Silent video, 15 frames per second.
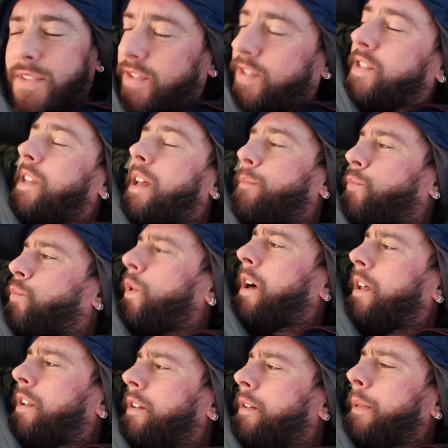Slept
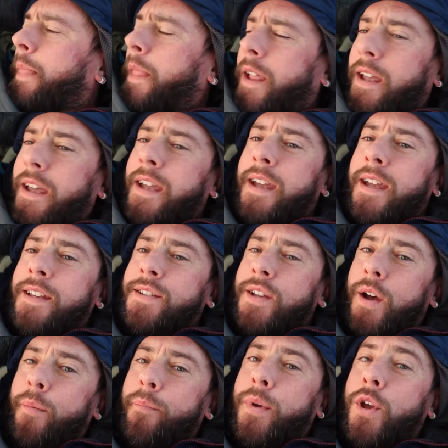well. It is
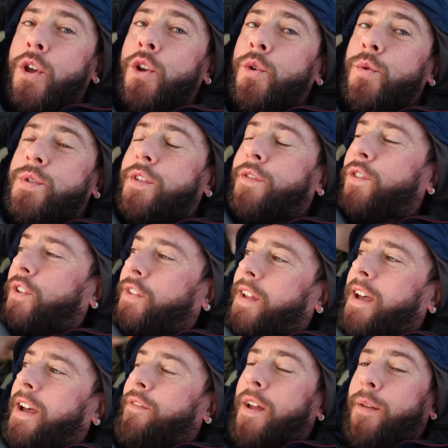a beautiful
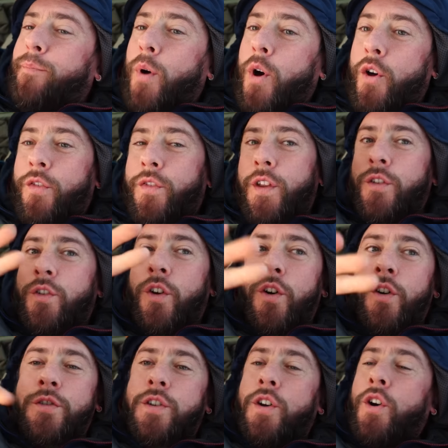day. I've had both doors